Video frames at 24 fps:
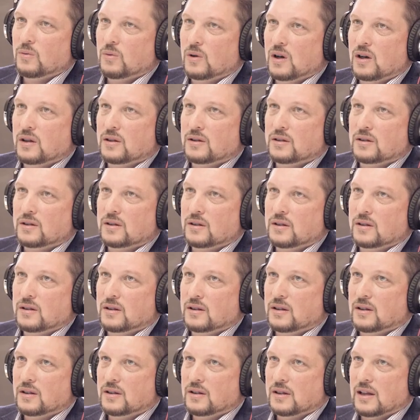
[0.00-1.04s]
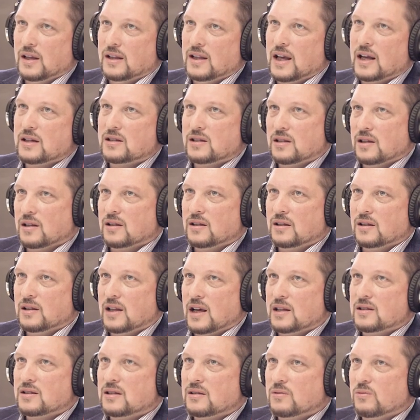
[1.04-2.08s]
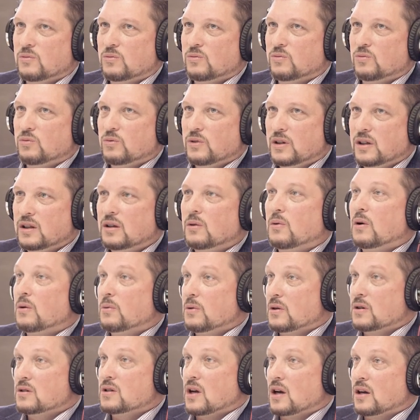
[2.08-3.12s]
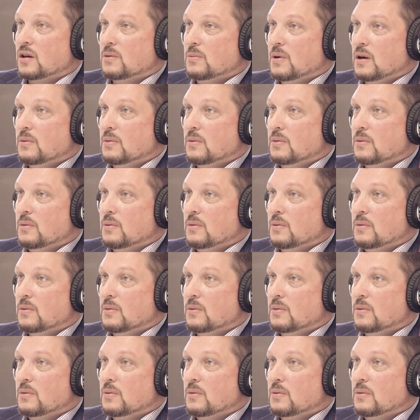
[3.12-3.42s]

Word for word: Well, and that's the that's really what we were talking